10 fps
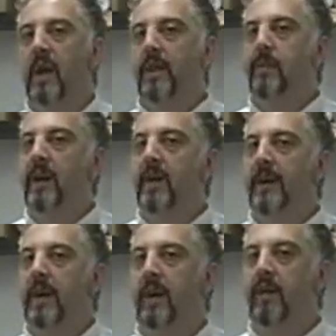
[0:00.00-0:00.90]
then
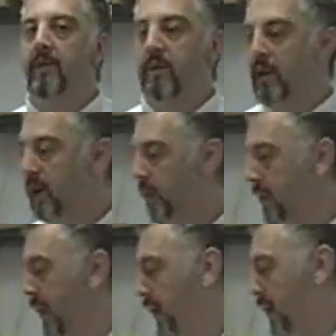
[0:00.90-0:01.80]
maybe you're going to
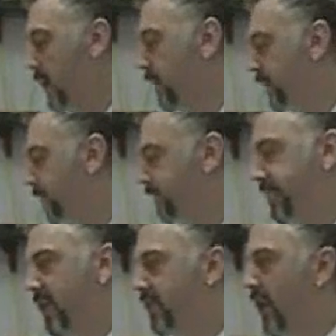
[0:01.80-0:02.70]
make
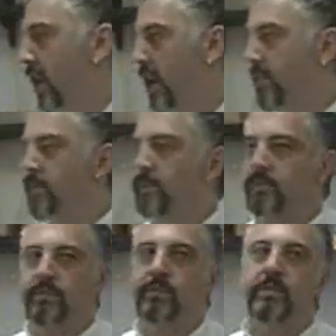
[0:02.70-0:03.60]
some
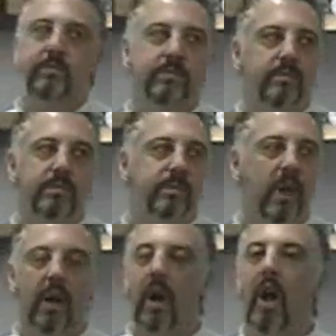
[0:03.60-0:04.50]

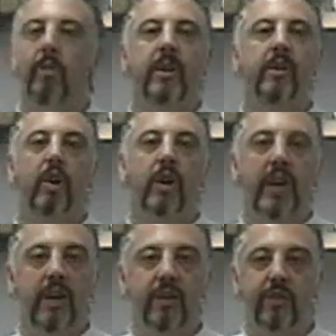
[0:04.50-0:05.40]
almond
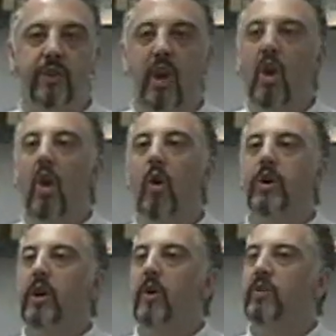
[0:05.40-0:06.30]
cookies, or
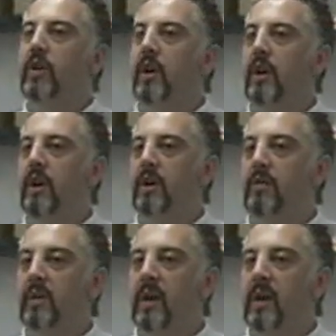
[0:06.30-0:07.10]
you're going to,